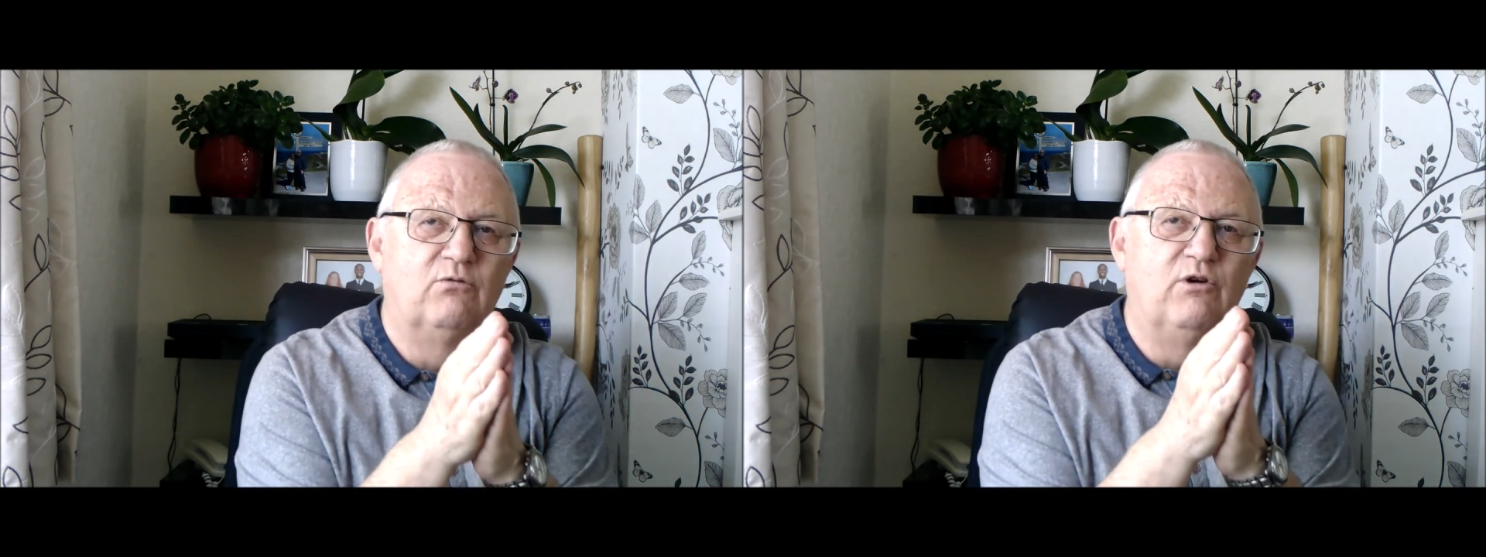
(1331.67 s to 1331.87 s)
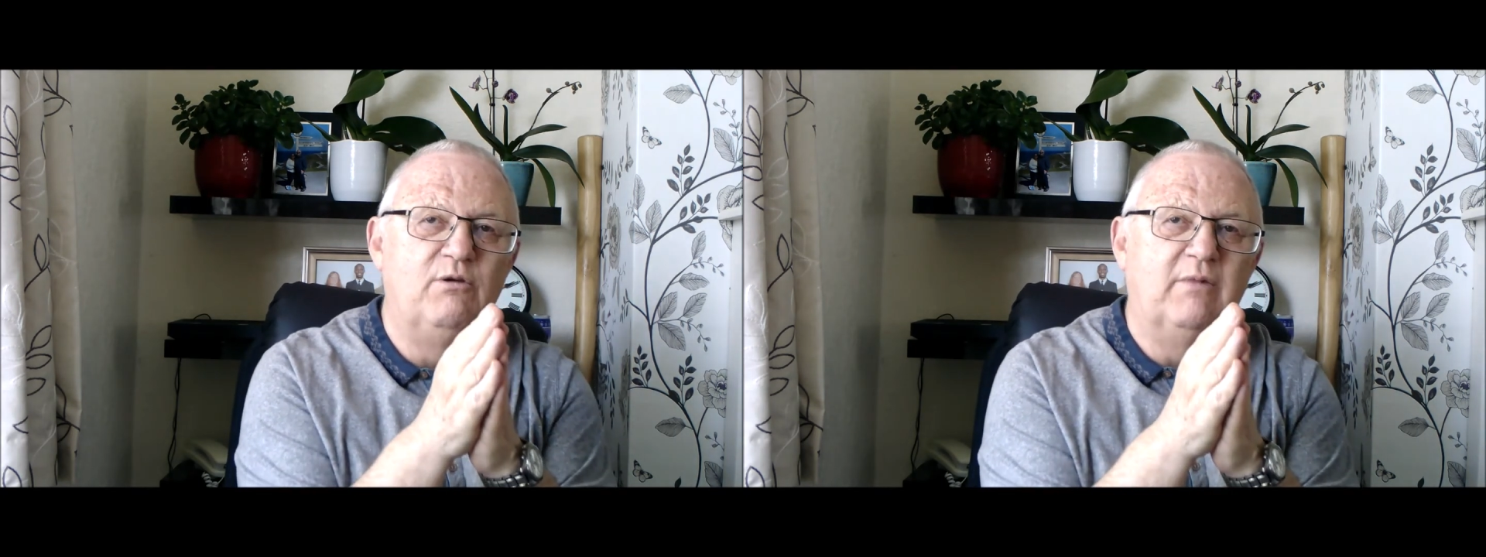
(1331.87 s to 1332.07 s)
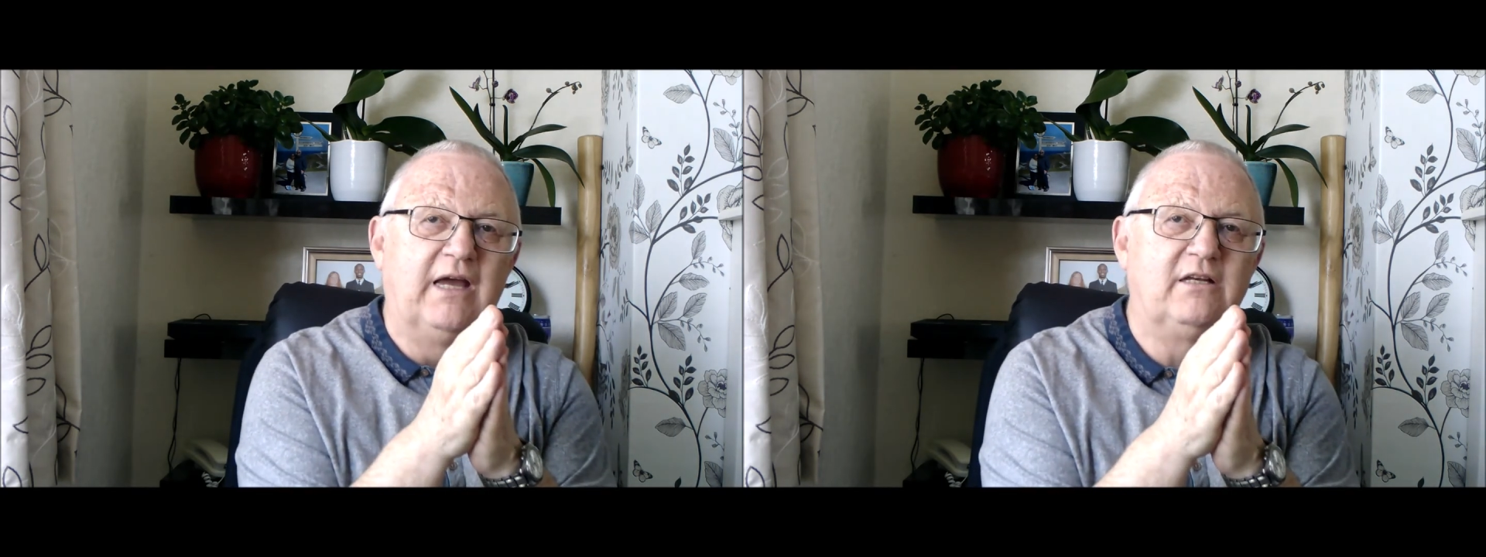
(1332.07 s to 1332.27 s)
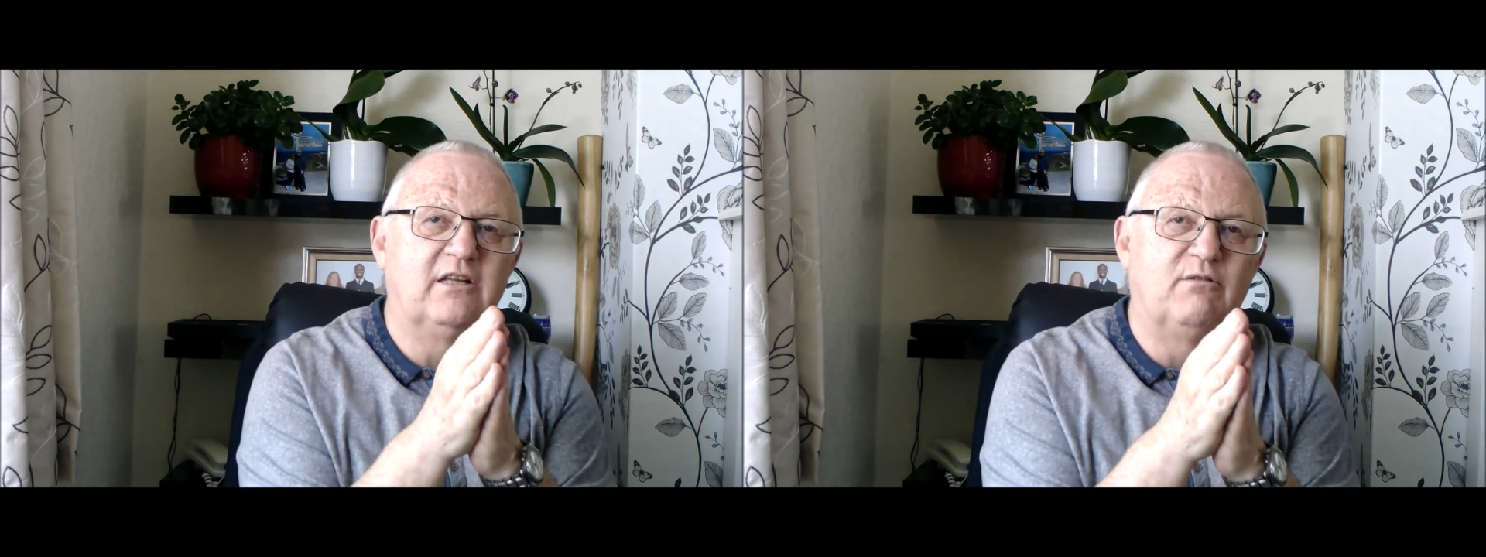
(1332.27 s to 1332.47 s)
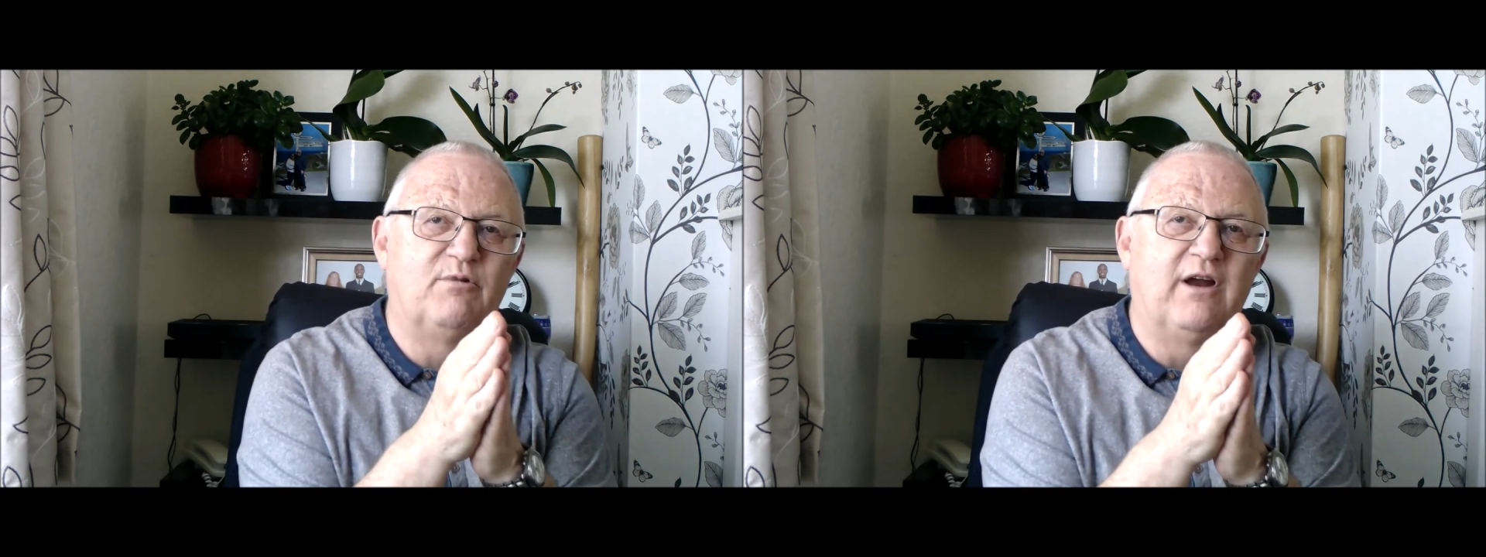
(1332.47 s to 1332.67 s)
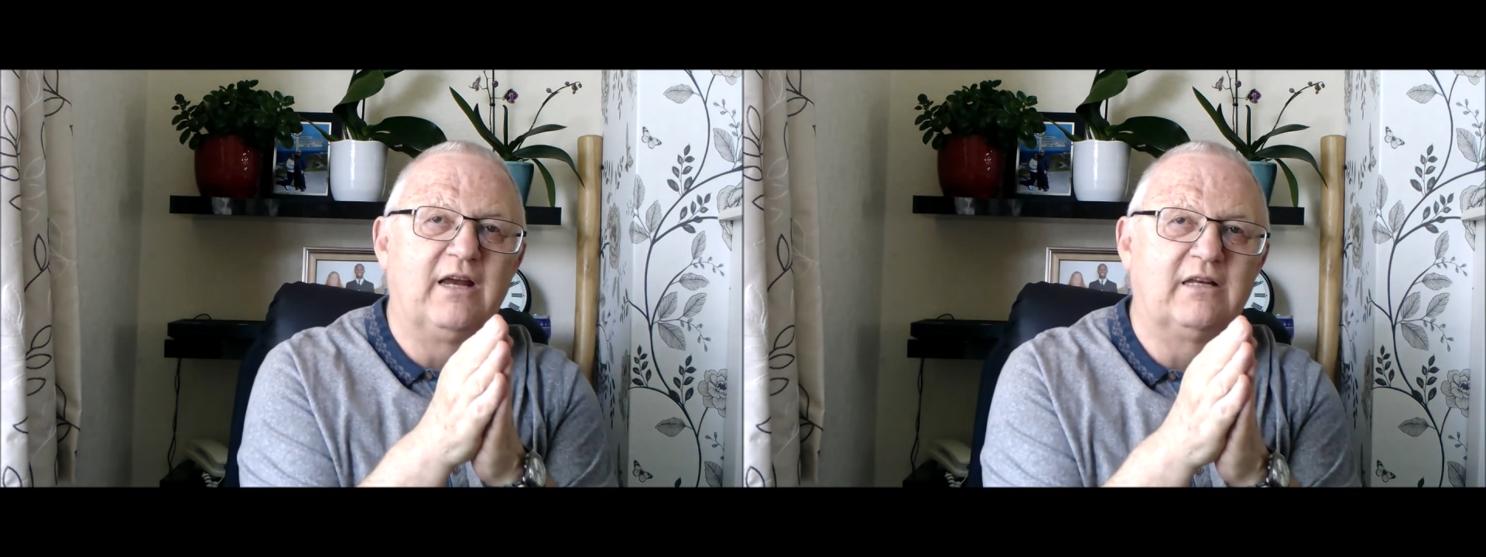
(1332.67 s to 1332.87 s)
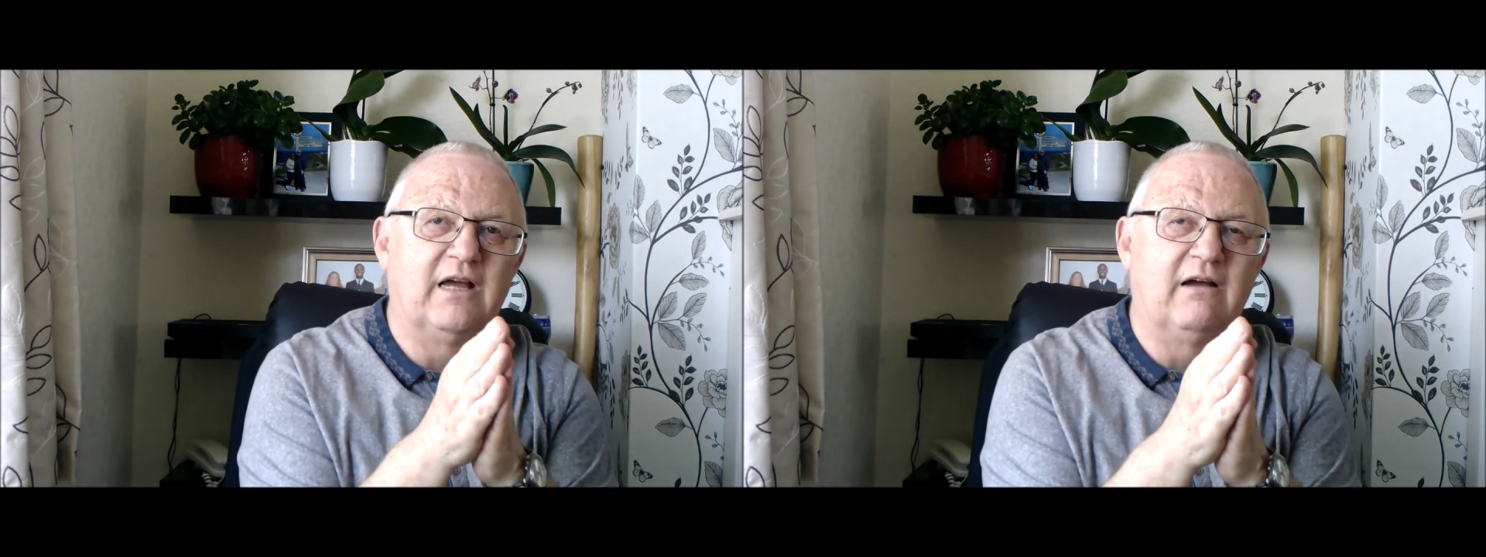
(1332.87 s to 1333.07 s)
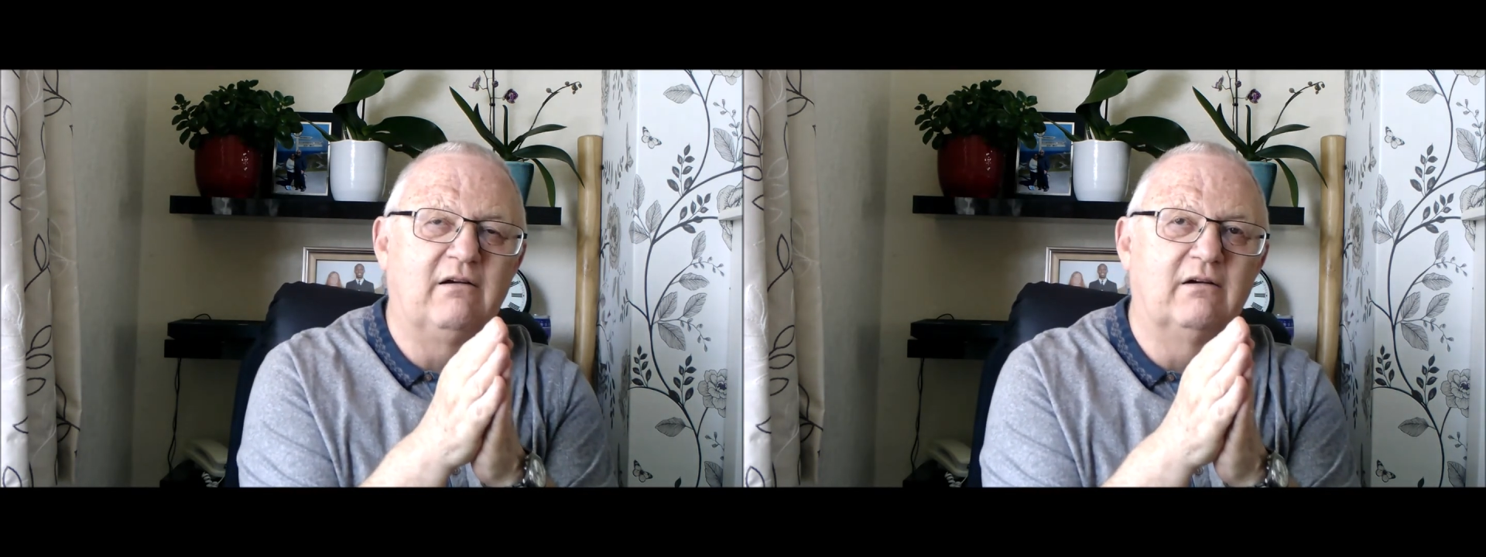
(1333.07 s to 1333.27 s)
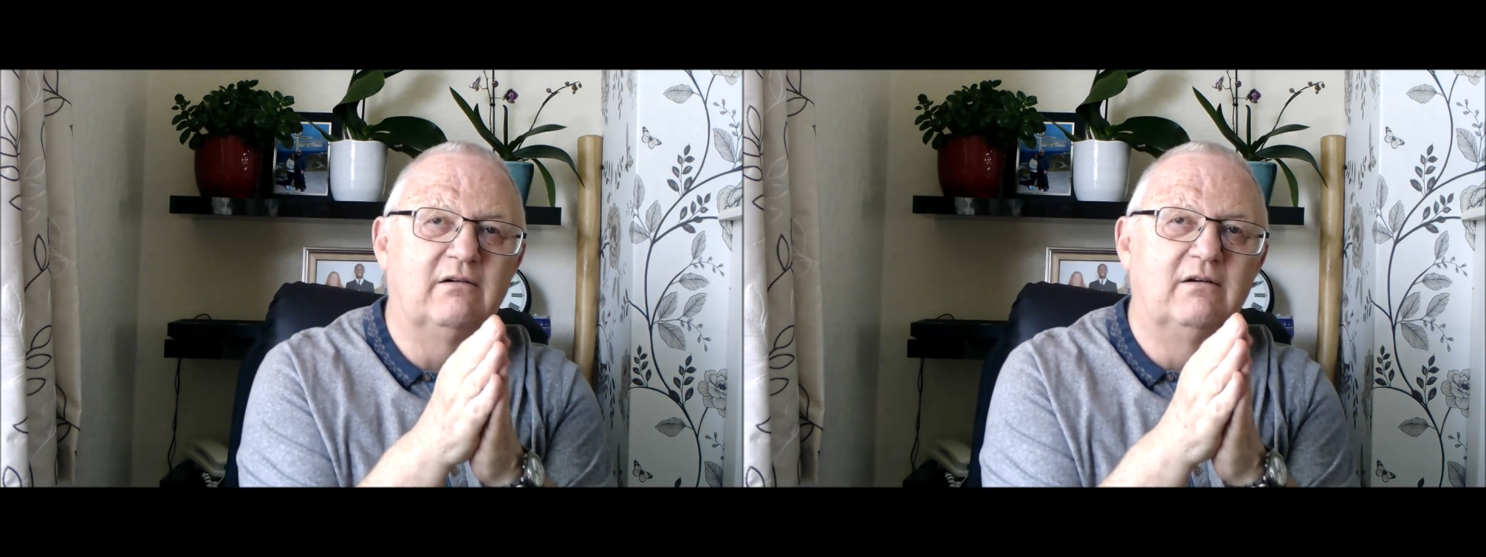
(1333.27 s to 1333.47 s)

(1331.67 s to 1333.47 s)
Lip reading: we made to the breakdown.